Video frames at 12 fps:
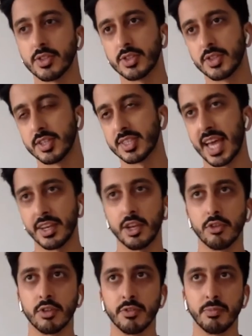because the
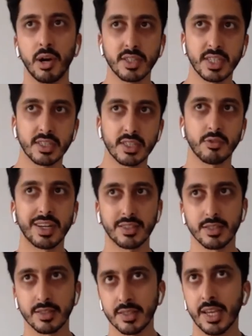tenure of marketing
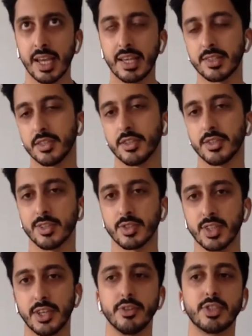directors isn't
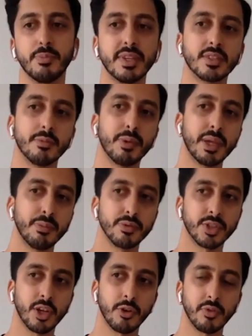as long as it used to be, so
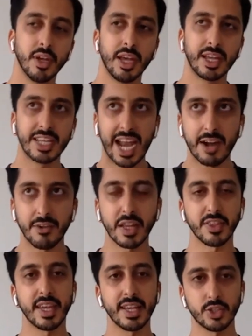people don't
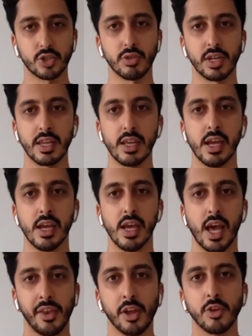carry the history
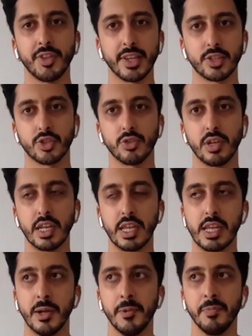and know the
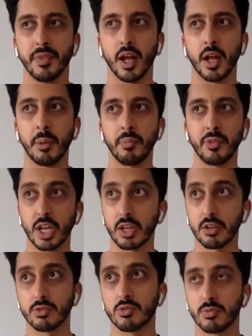history
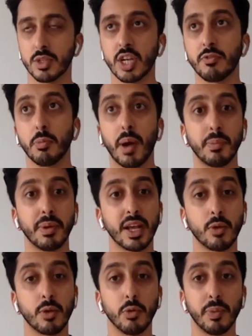that the general
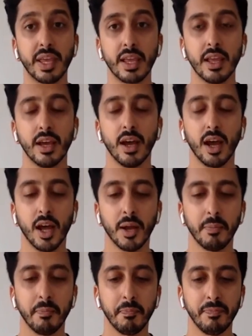public will be
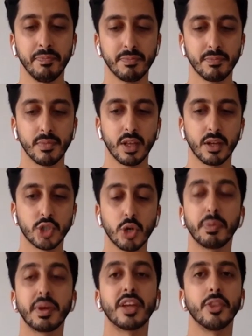
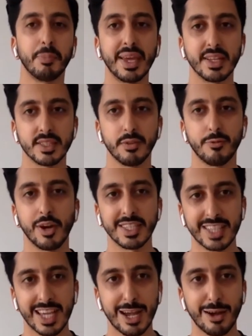chomping at the bit to
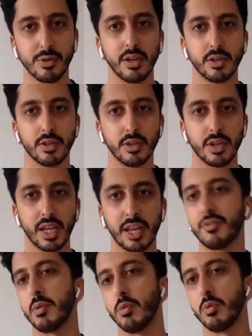find out
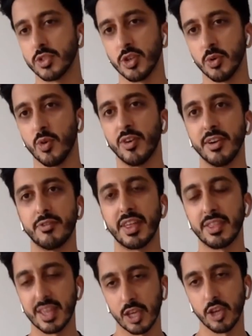if they want to, or
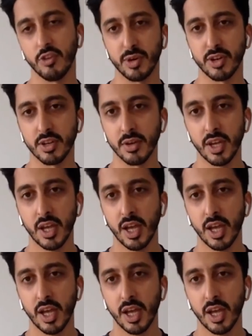if they think you've